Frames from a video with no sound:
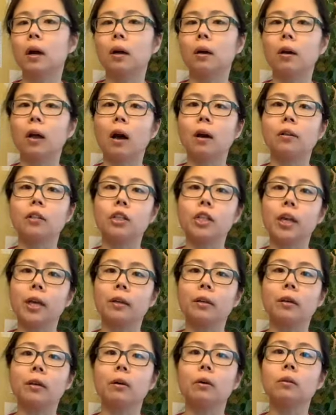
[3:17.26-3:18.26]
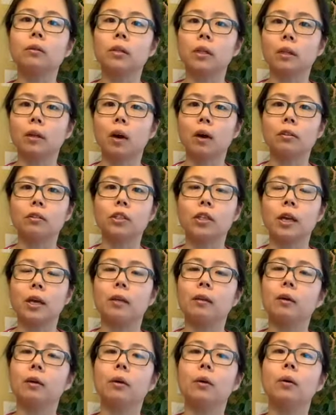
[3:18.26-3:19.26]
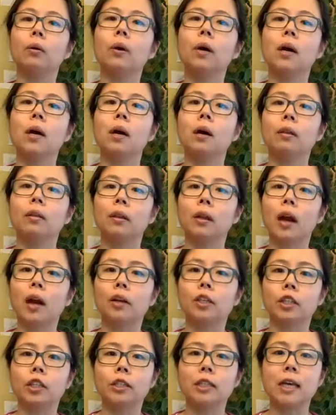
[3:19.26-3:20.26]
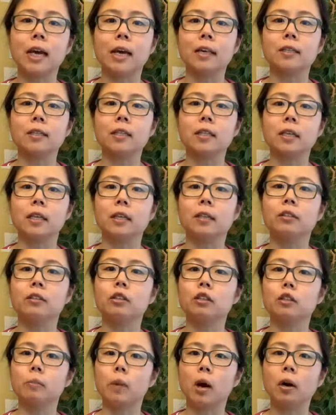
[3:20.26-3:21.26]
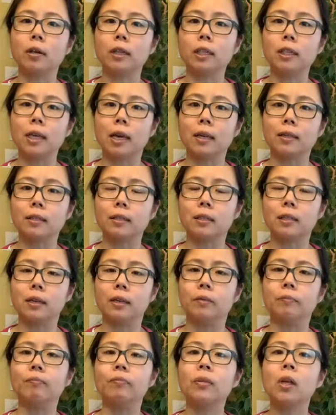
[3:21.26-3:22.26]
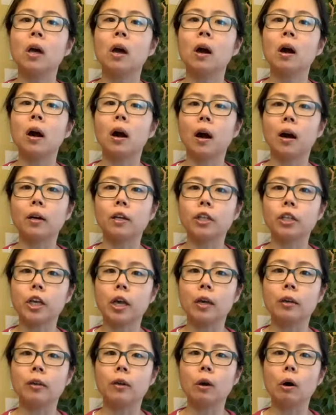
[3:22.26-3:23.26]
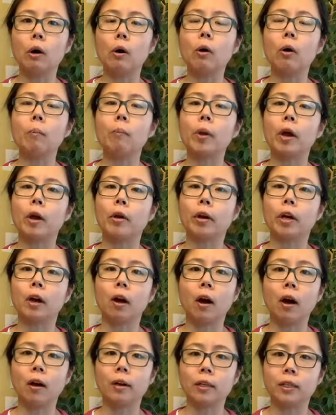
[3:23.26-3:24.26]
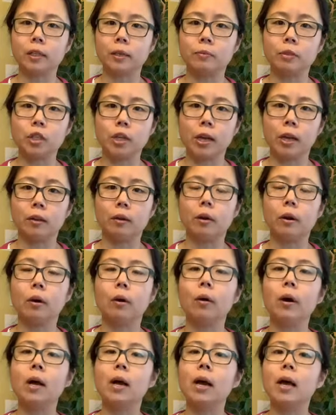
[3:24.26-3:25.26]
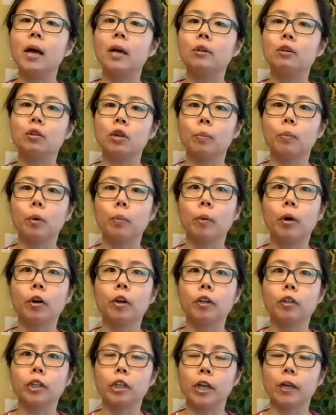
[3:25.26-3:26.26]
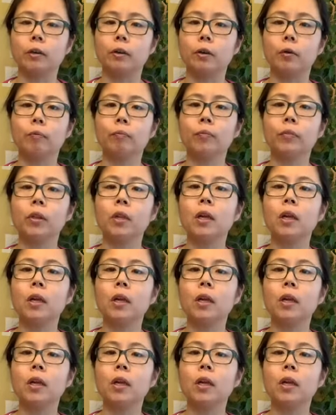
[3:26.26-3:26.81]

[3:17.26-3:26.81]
our long channel, the long channel, large intestine, small intestine, heart channel, pericardium channel, and triple burner channel.